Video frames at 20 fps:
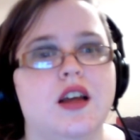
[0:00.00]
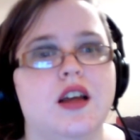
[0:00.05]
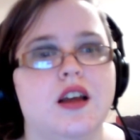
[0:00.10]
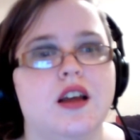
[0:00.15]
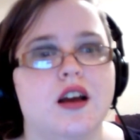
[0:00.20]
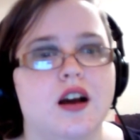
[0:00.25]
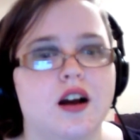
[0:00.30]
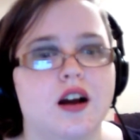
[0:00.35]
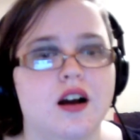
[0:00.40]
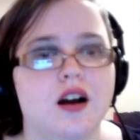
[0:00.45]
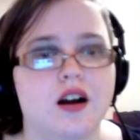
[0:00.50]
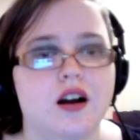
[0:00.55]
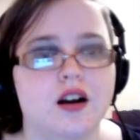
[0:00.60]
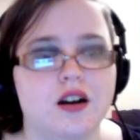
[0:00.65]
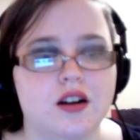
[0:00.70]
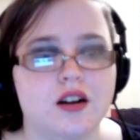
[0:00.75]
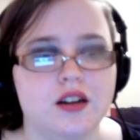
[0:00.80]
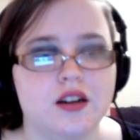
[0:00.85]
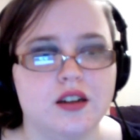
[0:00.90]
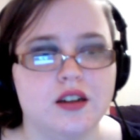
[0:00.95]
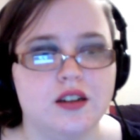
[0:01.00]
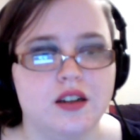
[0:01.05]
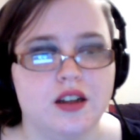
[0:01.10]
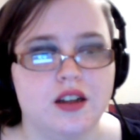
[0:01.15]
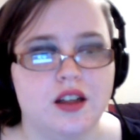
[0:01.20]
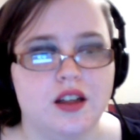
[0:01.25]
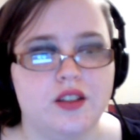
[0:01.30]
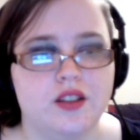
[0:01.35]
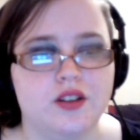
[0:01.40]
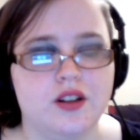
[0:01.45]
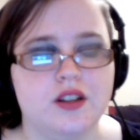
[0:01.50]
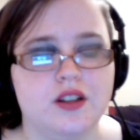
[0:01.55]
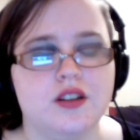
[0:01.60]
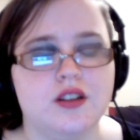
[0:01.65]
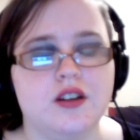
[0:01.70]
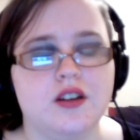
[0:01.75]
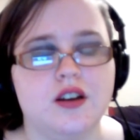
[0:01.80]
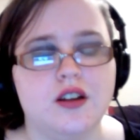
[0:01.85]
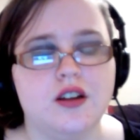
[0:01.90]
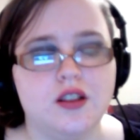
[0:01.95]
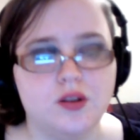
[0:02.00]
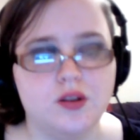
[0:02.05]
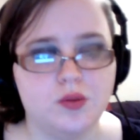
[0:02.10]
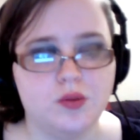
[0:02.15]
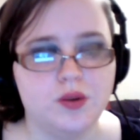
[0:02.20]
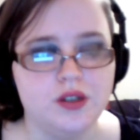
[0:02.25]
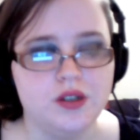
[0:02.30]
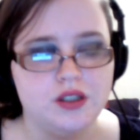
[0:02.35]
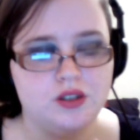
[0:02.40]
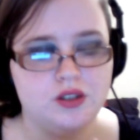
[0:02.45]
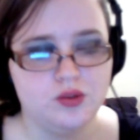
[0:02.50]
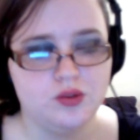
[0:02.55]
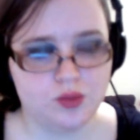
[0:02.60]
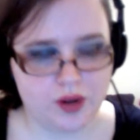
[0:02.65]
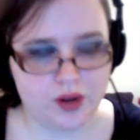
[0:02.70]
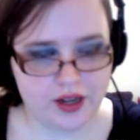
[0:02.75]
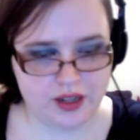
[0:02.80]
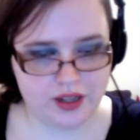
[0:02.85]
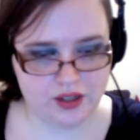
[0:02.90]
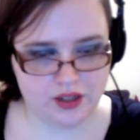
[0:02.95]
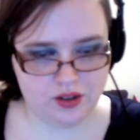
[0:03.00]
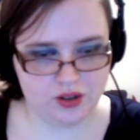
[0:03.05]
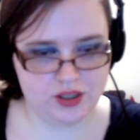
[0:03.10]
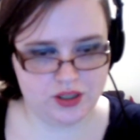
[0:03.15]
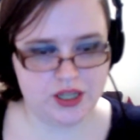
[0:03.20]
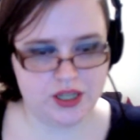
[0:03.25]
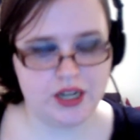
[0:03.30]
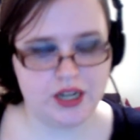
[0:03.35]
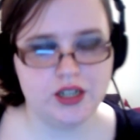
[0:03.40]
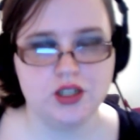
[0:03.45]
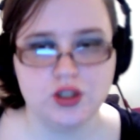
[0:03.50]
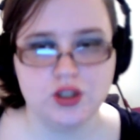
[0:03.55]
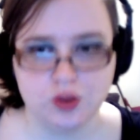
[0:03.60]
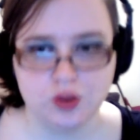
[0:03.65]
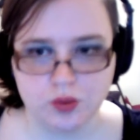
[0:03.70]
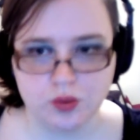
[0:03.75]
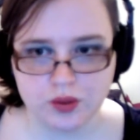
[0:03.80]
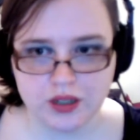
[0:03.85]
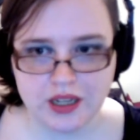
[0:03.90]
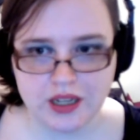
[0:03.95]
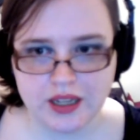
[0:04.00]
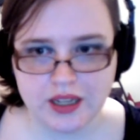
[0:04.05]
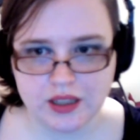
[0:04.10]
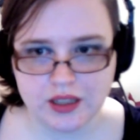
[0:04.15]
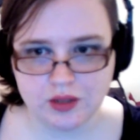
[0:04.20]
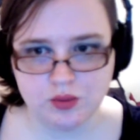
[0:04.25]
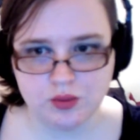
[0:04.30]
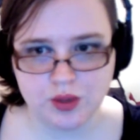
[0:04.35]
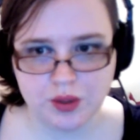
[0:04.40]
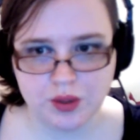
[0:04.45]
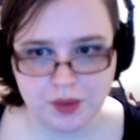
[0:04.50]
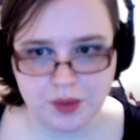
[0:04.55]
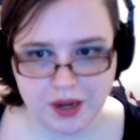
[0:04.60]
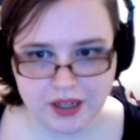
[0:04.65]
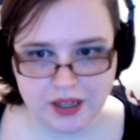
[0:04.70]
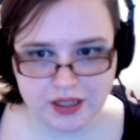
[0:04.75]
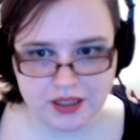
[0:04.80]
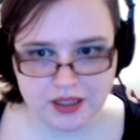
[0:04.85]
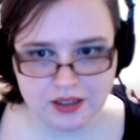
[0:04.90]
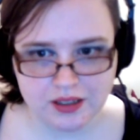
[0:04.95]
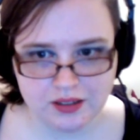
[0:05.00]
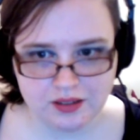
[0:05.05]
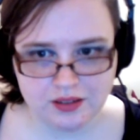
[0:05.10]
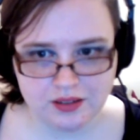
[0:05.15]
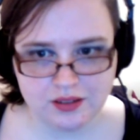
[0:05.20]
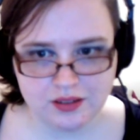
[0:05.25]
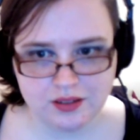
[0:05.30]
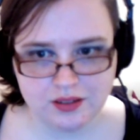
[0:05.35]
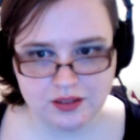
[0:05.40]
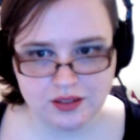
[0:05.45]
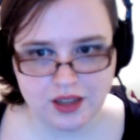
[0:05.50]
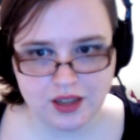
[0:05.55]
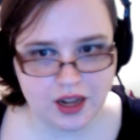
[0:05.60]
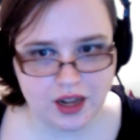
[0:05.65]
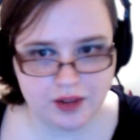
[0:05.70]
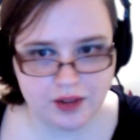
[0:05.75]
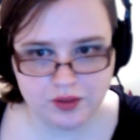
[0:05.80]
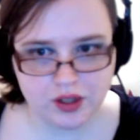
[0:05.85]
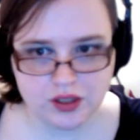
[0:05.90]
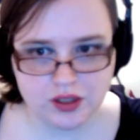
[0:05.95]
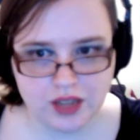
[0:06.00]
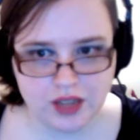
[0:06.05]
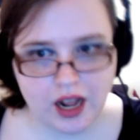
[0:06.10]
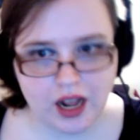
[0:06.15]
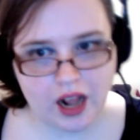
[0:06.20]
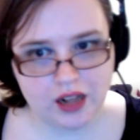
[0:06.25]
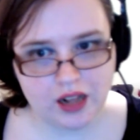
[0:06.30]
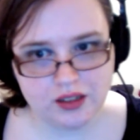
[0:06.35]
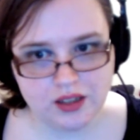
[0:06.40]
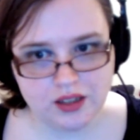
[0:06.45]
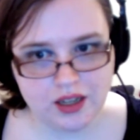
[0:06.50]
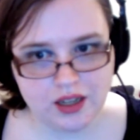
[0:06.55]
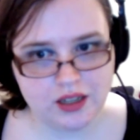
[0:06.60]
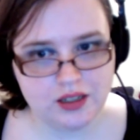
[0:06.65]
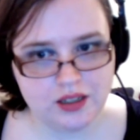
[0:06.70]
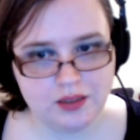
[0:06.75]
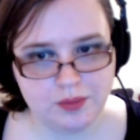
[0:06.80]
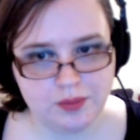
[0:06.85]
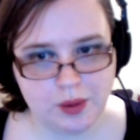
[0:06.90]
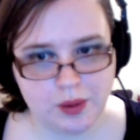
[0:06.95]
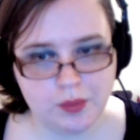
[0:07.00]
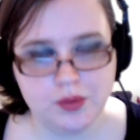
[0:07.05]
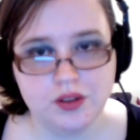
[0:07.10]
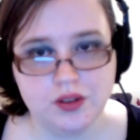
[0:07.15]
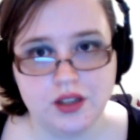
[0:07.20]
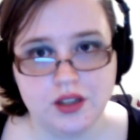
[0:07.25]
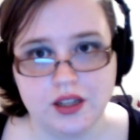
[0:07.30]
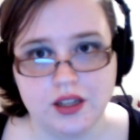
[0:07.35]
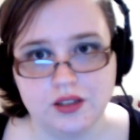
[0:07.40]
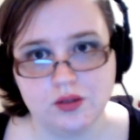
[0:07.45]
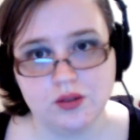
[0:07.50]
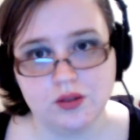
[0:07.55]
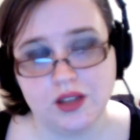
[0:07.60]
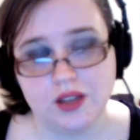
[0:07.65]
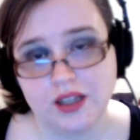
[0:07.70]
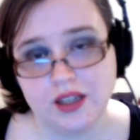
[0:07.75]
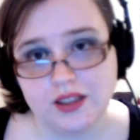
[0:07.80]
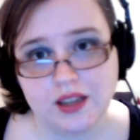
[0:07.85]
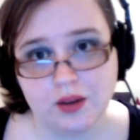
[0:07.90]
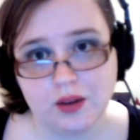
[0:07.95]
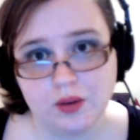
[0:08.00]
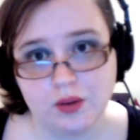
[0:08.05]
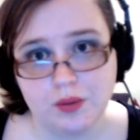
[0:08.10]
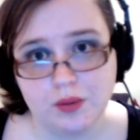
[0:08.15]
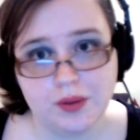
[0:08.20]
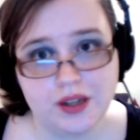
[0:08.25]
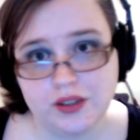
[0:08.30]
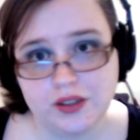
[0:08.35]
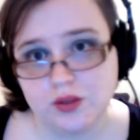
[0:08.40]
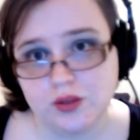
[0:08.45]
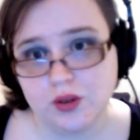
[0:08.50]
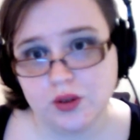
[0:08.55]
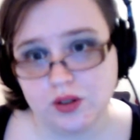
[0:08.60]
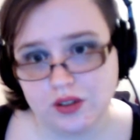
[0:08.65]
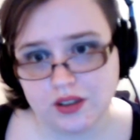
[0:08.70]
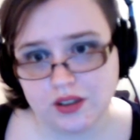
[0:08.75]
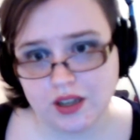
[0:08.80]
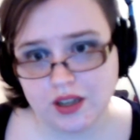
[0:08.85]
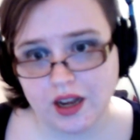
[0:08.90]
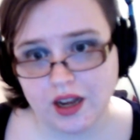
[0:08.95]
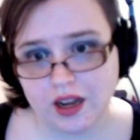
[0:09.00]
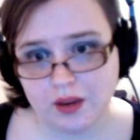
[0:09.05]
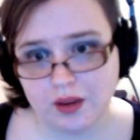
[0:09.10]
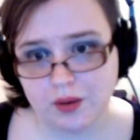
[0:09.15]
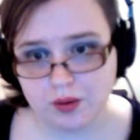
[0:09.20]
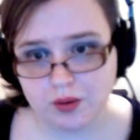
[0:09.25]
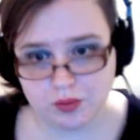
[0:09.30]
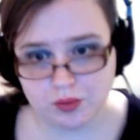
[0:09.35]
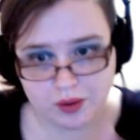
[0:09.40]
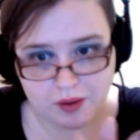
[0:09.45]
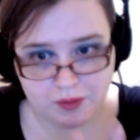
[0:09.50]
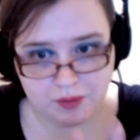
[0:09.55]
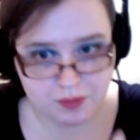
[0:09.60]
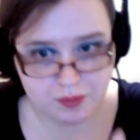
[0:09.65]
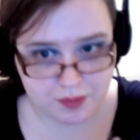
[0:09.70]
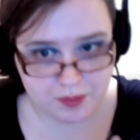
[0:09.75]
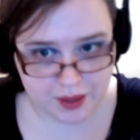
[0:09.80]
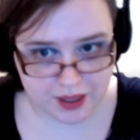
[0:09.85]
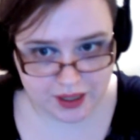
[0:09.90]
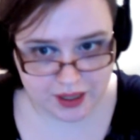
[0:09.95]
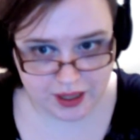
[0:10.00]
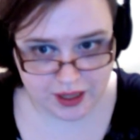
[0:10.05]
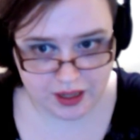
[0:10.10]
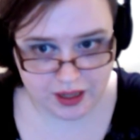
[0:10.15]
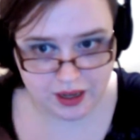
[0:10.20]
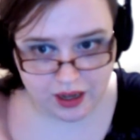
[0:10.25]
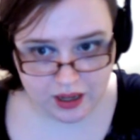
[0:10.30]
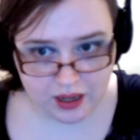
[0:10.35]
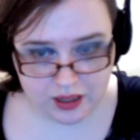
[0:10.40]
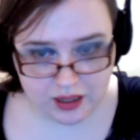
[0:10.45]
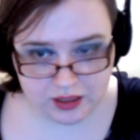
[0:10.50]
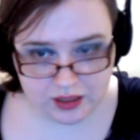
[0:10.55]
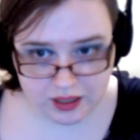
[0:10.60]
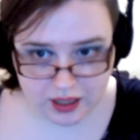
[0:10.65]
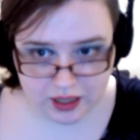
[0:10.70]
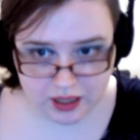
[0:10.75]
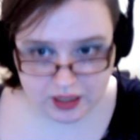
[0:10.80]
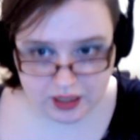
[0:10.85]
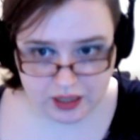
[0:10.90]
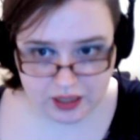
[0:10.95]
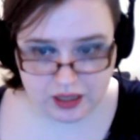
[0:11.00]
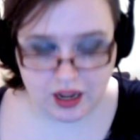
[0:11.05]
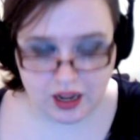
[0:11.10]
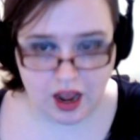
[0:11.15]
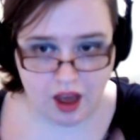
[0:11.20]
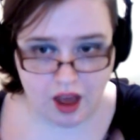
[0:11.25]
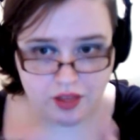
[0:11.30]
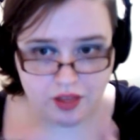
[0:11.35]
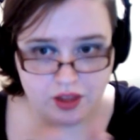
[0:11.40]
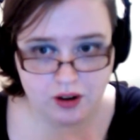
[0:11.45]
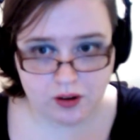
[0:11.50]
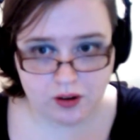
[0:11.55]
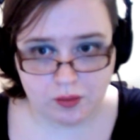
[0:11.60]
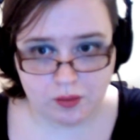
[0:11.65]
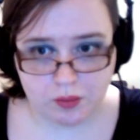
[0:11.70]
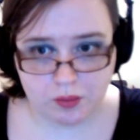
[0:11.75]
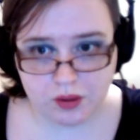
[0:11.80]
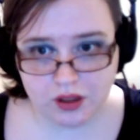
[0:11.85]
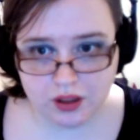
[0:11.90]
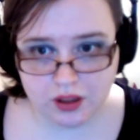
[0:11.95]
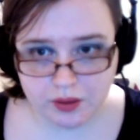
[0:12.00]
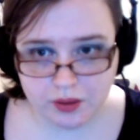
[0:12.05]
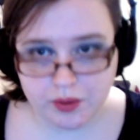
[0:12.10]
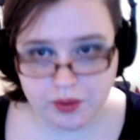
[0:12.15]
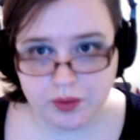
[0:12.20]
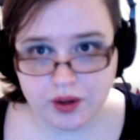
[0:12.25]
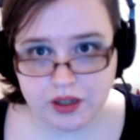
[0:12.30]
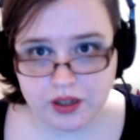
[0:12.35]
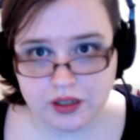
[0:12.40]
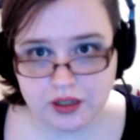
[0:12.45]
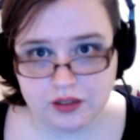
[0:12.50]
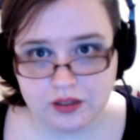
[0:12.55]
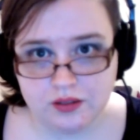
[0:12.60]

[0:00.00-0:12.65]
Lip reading: And then another one is write your entire story and then rewrite it. I've done that, and people don't like that one, but I do it all the time. I'll write from beginning to end, and then I'll completely rewrite it